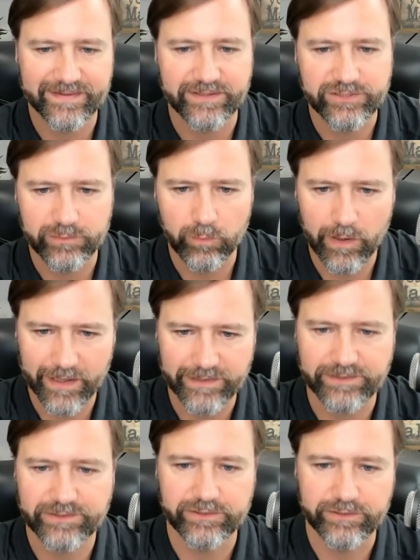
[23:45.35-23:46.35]
that you
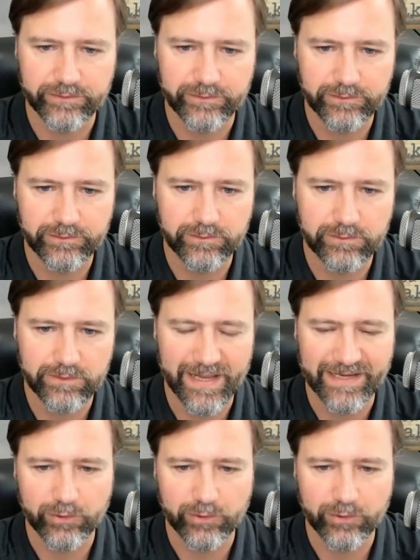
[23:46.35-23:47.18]
want to mm-hmm.